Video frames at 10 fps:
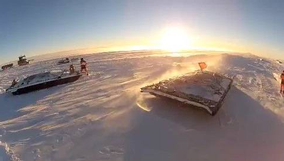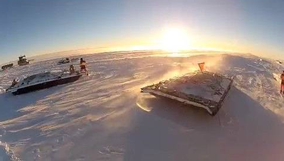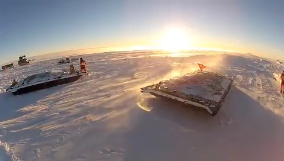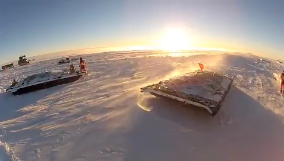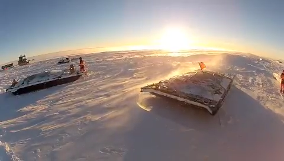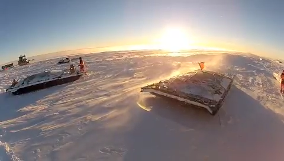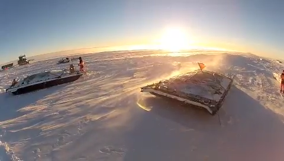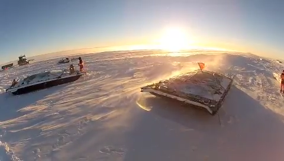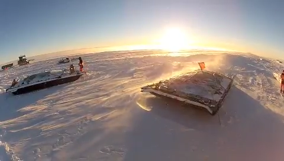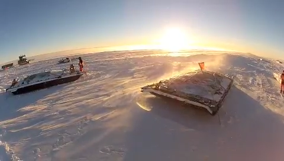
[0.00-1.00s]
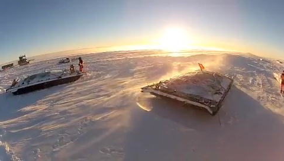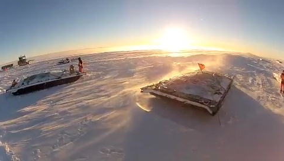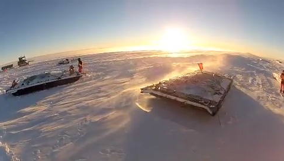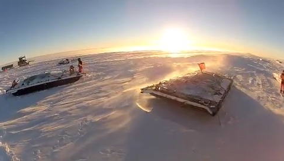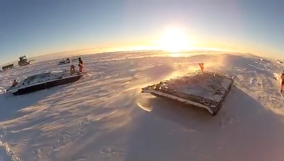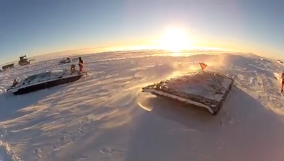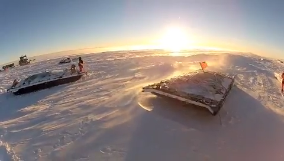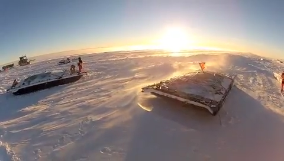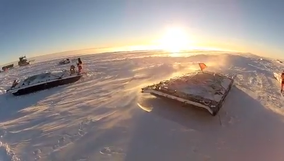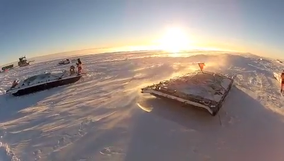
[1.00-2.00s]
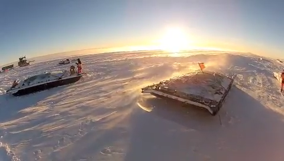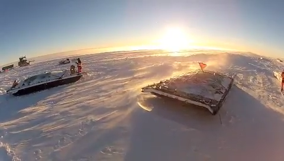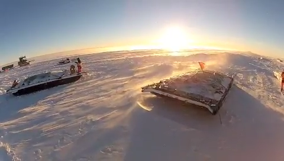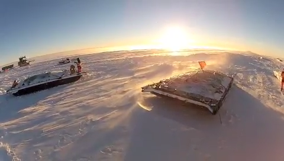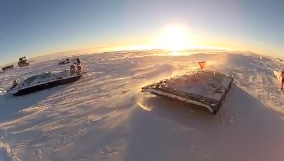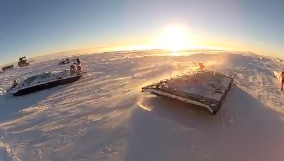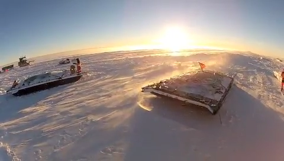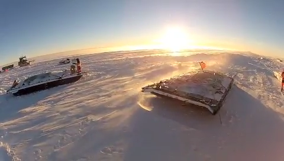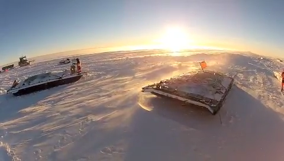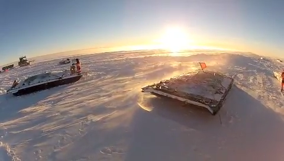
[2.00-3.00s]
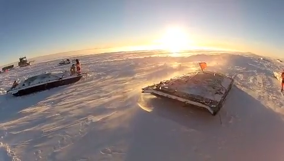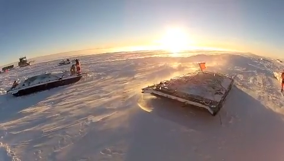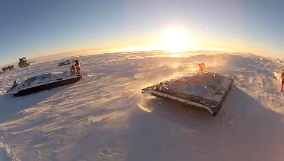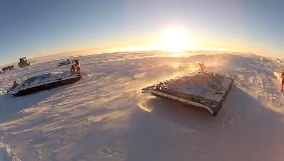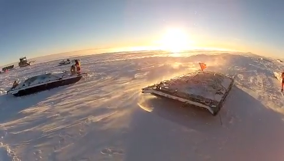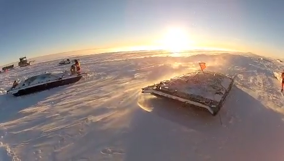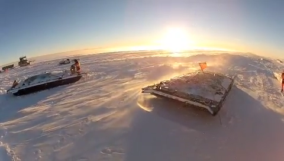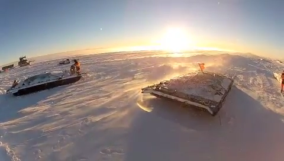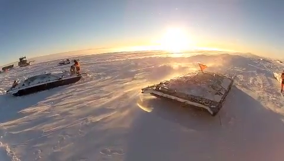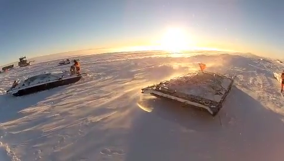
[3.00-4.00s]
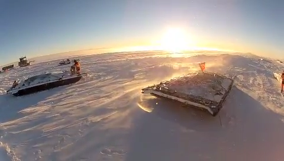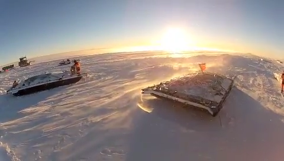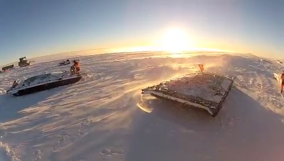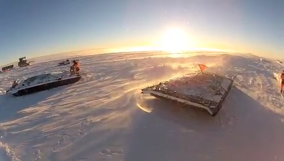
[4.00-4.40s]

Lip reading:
Nobody's mouth can be seen.